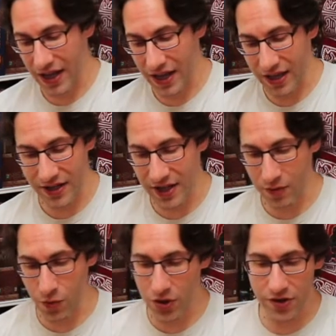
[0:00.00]
and
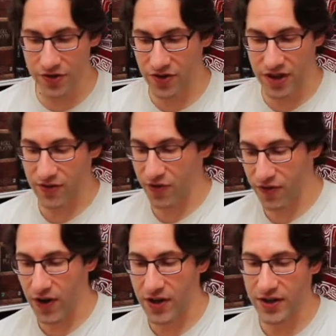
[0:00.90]
it works. It's
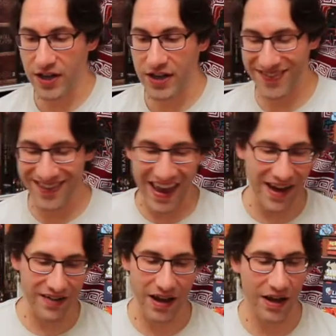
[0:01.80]
fun. It's
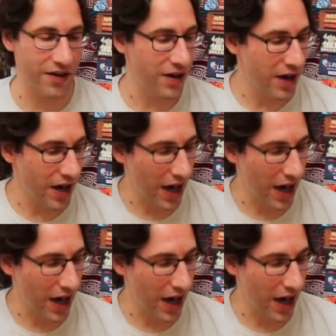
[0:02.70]
tactile.